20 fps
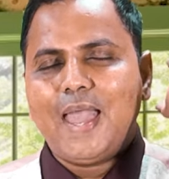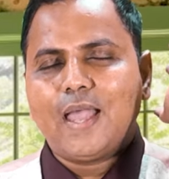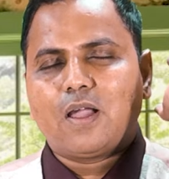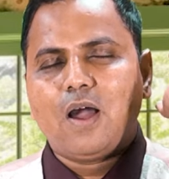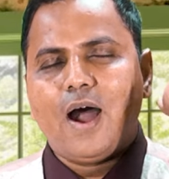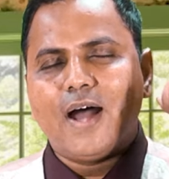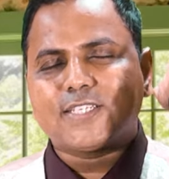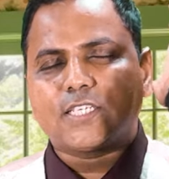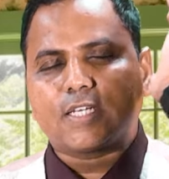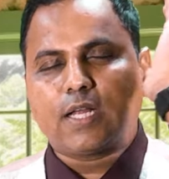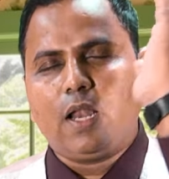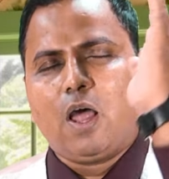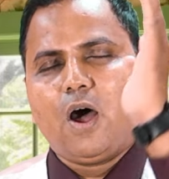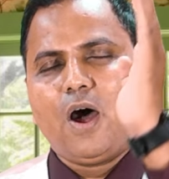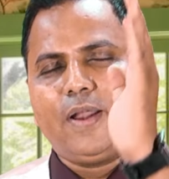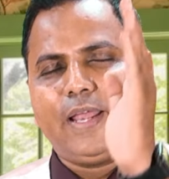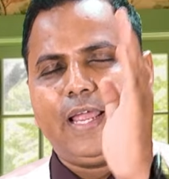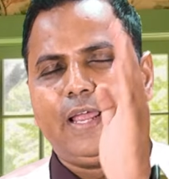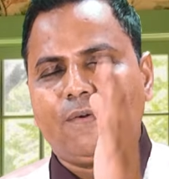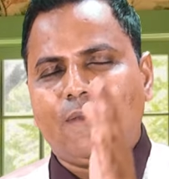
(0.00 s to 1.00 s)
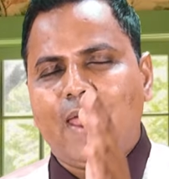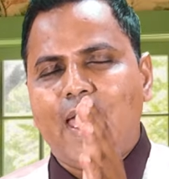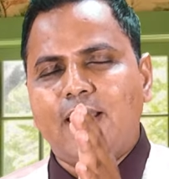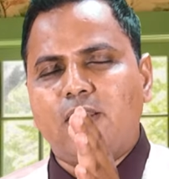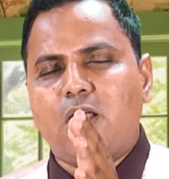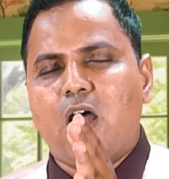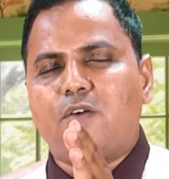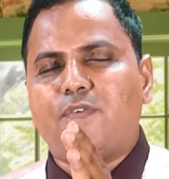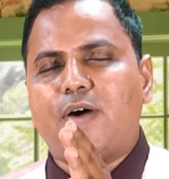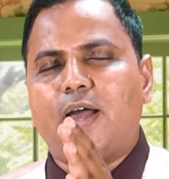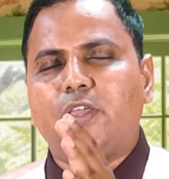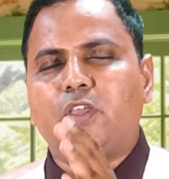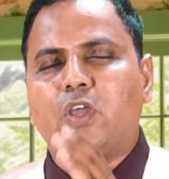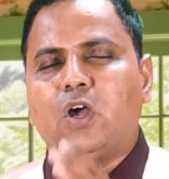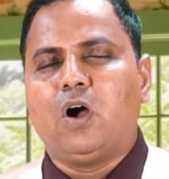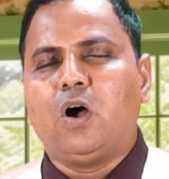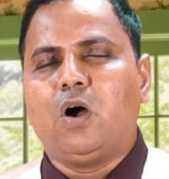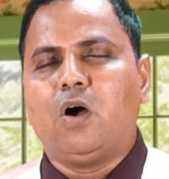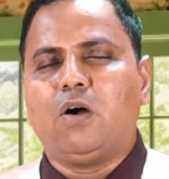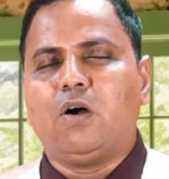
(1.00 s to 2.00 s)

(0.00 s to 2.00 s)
May God's glory reign over you.